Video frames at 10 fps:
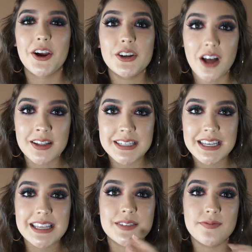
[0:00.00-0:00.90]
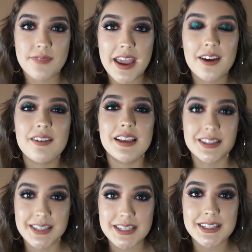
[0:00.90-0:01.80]
Her content is very
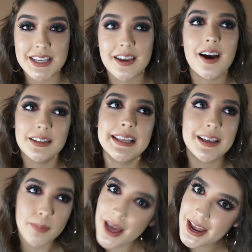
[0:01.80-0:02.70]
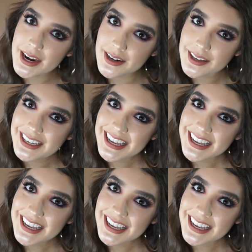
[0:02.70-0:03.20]
consistent, unlike mine.